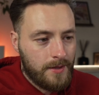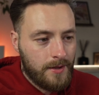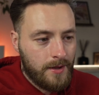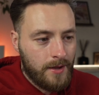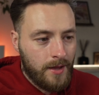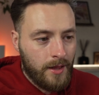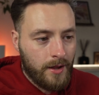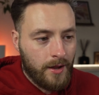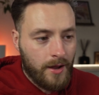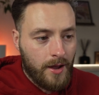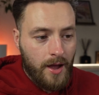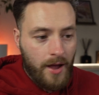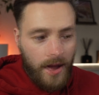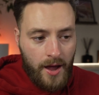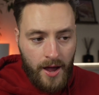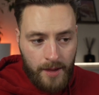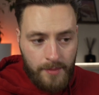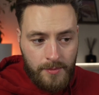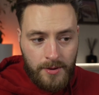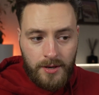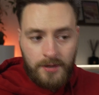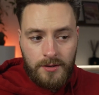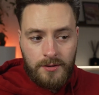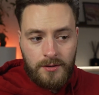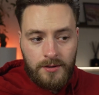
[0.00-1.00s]
like
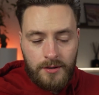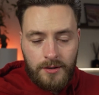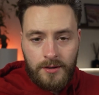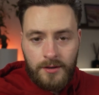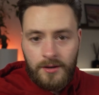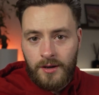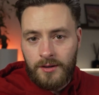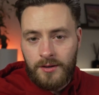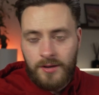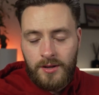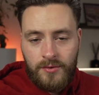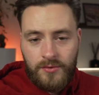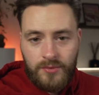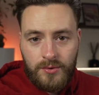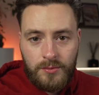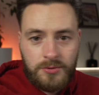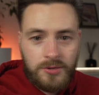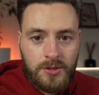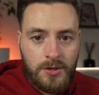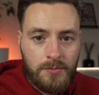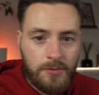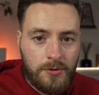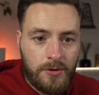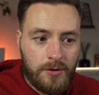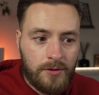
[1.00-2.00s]
I'm in a DevOps
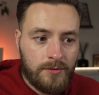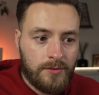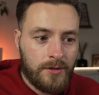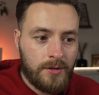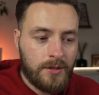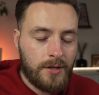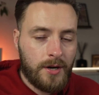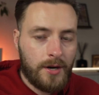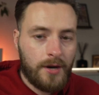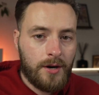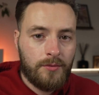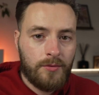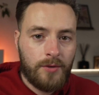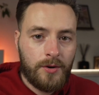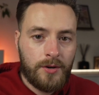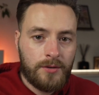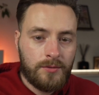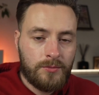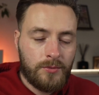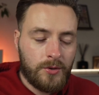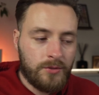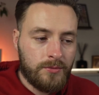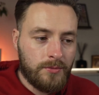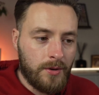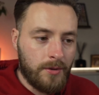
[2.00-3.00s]
community that I
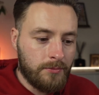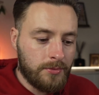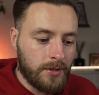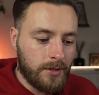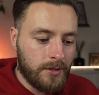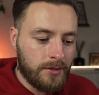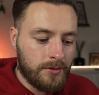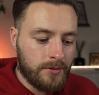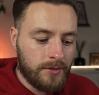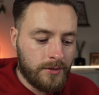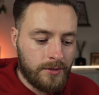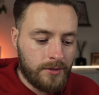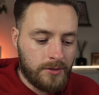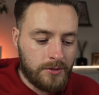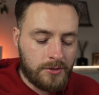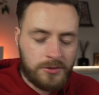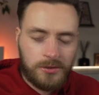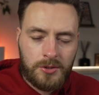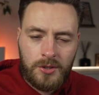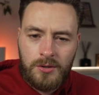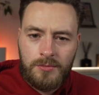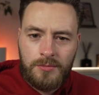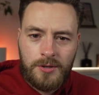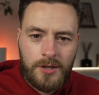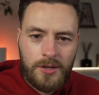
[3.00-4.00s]
run with my brother, and there's
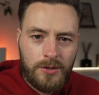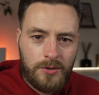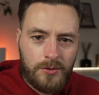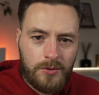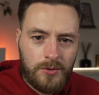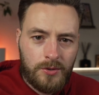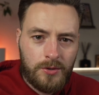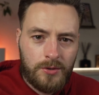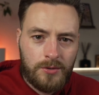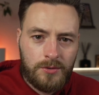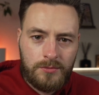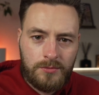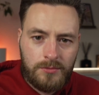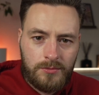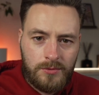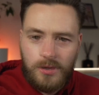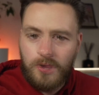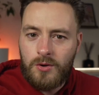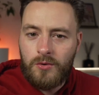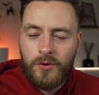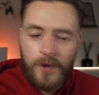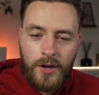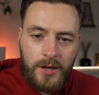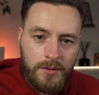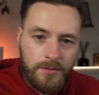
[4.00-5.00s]
so many good,
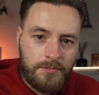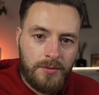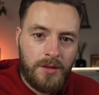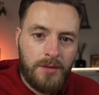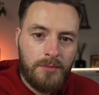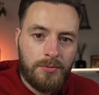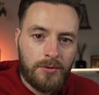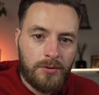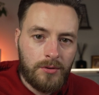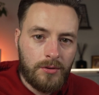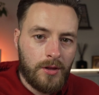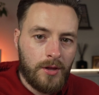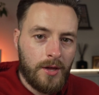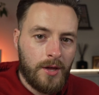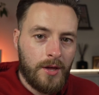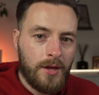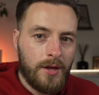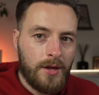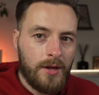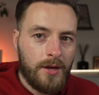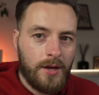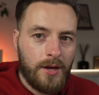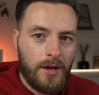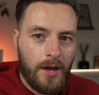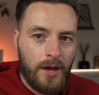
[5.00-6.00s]
great people
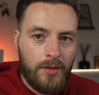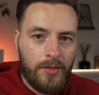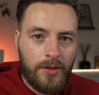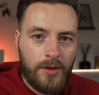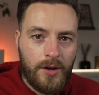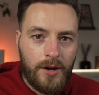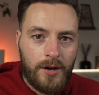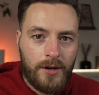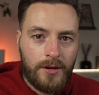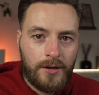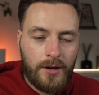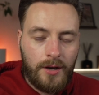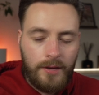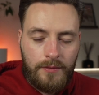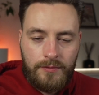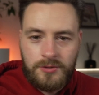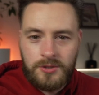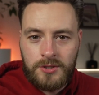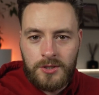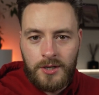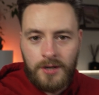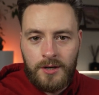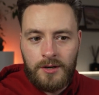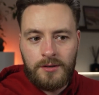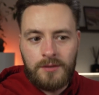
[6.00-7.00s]
in there that have
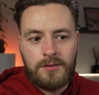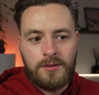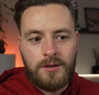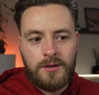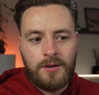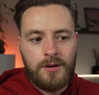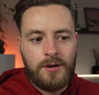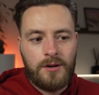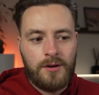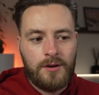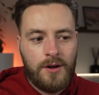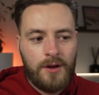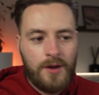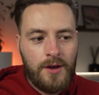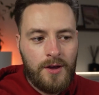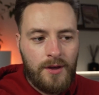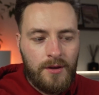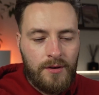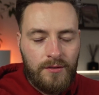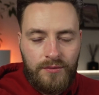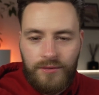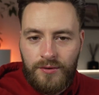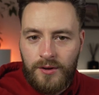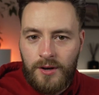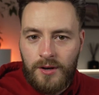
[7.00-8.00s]
shared their
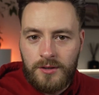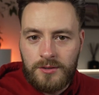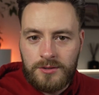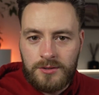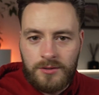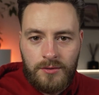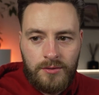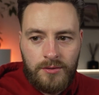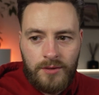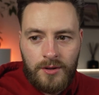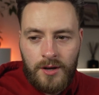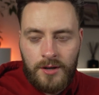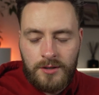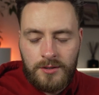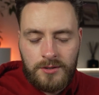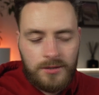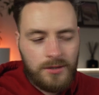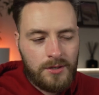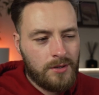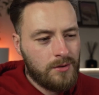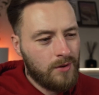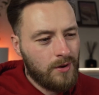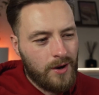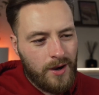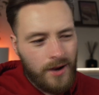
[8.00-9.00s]
fears and thoughts.
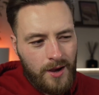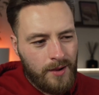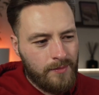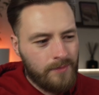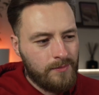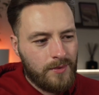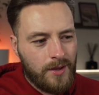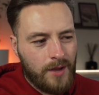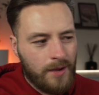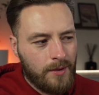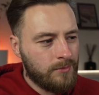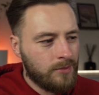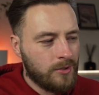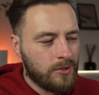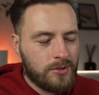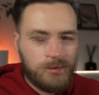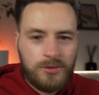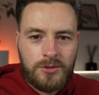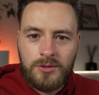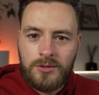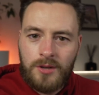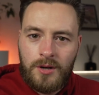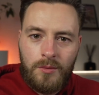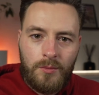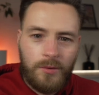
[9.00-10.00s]
I'm not
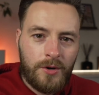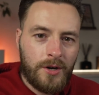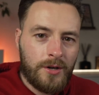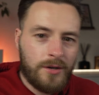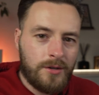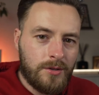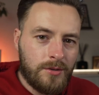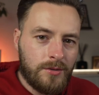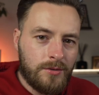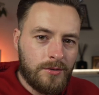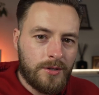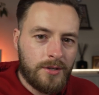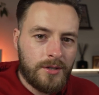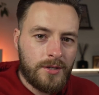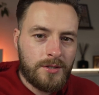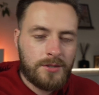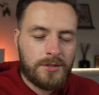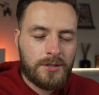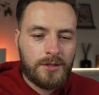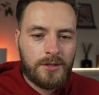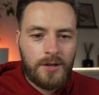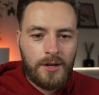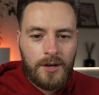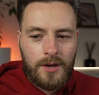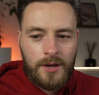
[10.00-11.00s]
sure I want to do this,
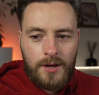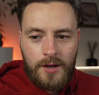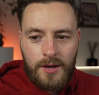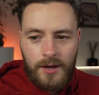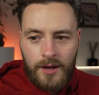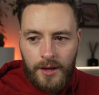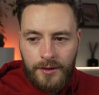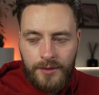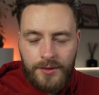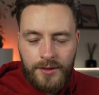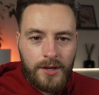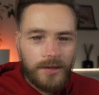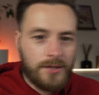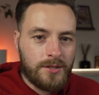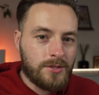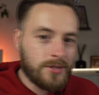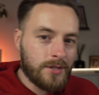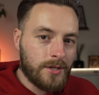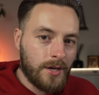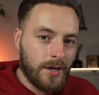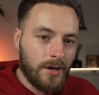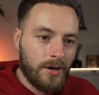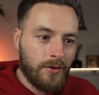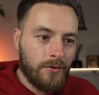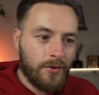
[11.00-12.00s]
and I think it's
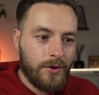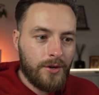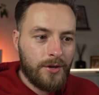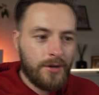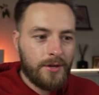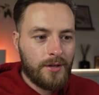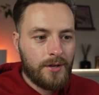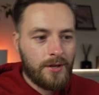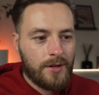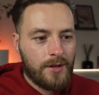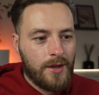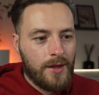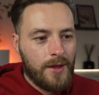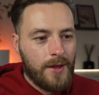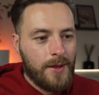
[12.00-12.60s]
scary, and